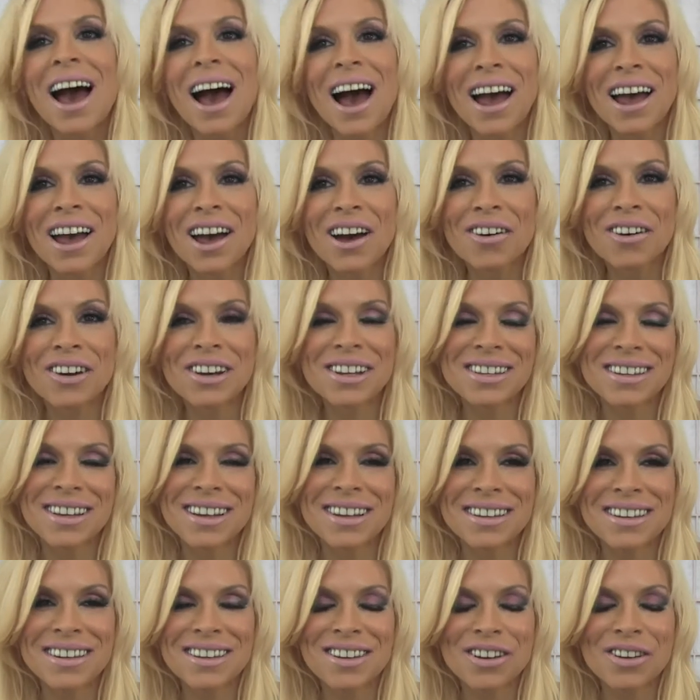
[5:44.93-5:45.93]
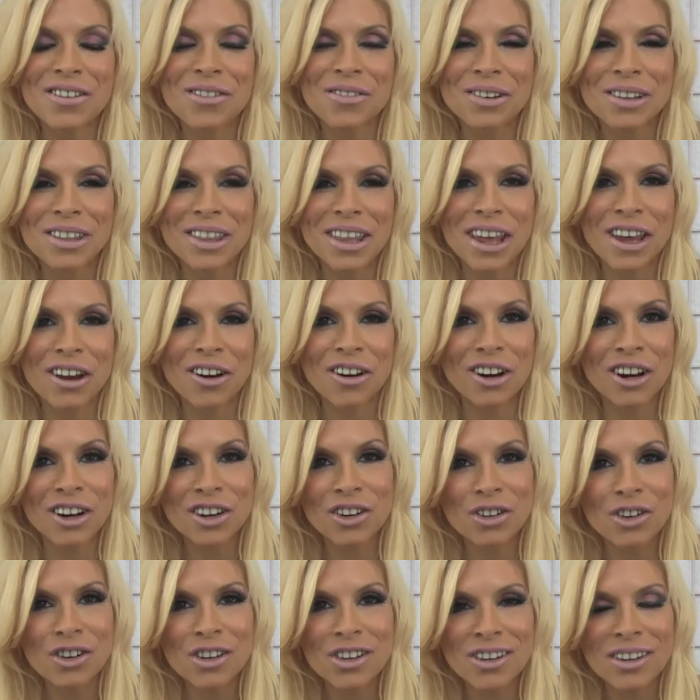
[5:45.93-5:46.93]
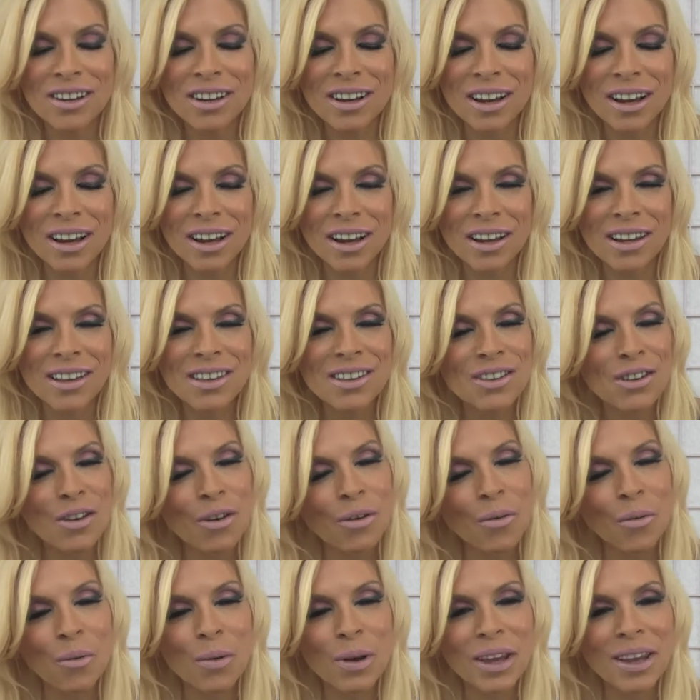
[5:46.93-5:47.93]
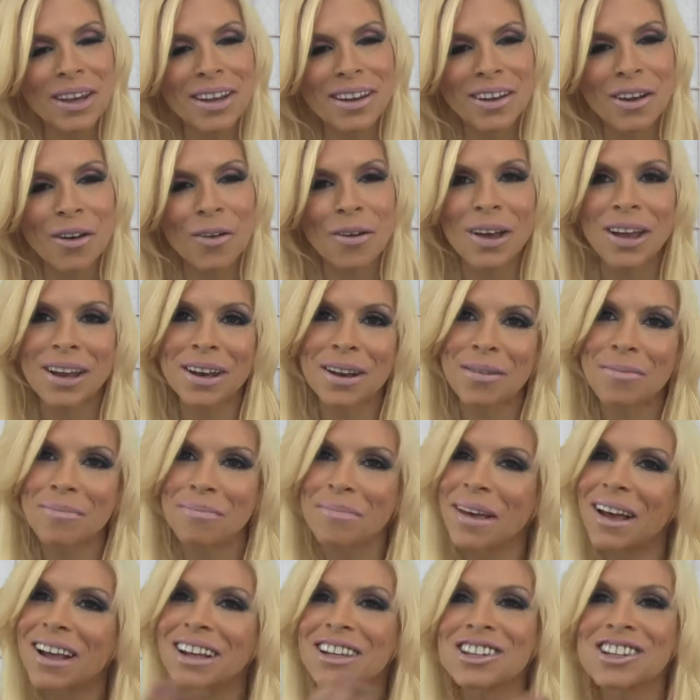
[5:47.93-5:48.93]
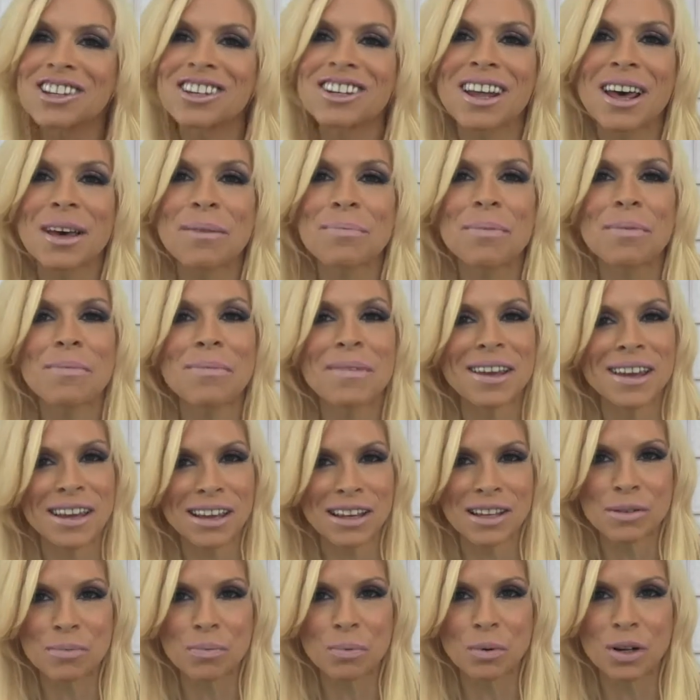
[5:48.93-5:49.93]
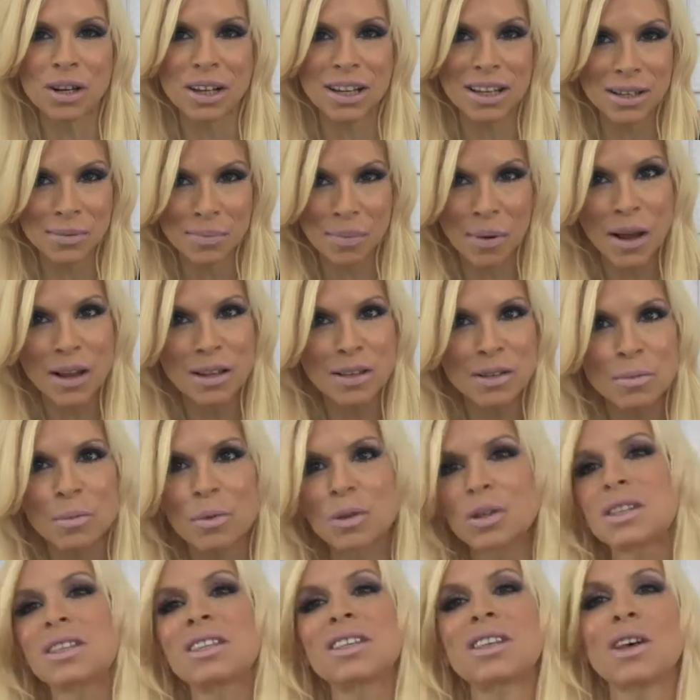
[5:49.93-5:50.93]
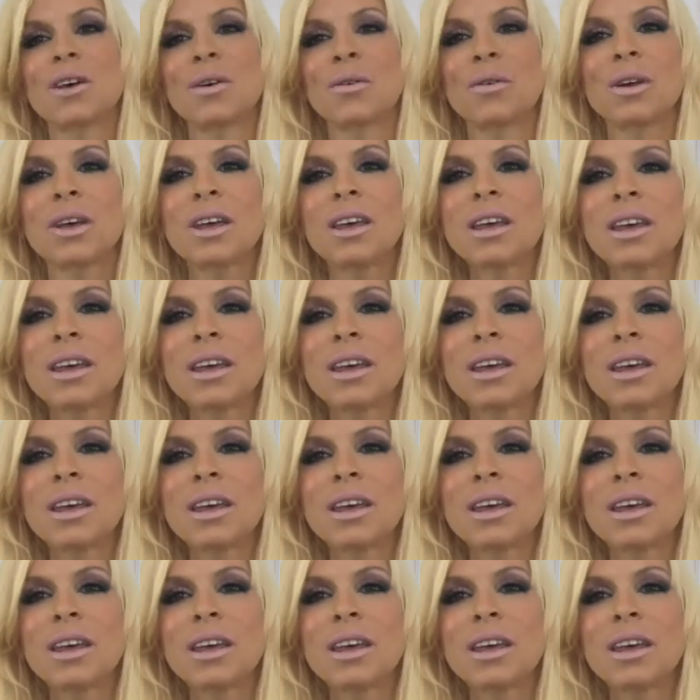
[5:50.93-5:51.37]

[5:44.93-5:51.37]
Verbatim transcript: I always like to know what they are interested in so we can go ahead and match it up and make it as pretty as possible. So